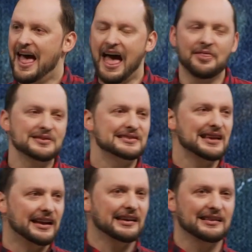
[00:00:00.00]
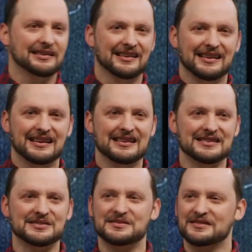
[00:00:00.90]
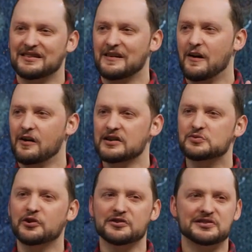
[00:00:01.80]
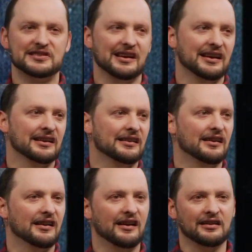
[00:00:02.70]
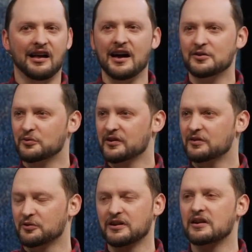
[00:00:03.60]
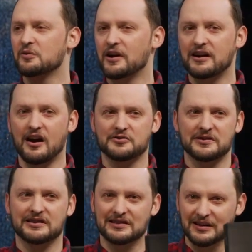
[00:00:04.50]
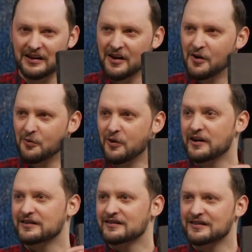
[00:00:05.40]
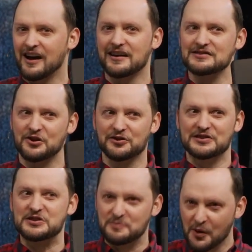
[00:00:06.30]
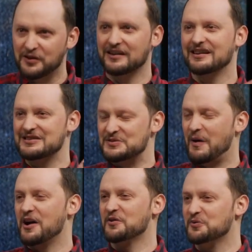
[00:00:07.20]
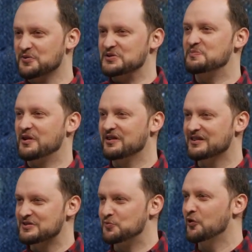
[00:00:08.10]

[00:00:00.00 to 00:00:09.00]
And the second is, is what you're saying aligned with or in any way contradicting what God has already spoken and inspired through the Spirit and His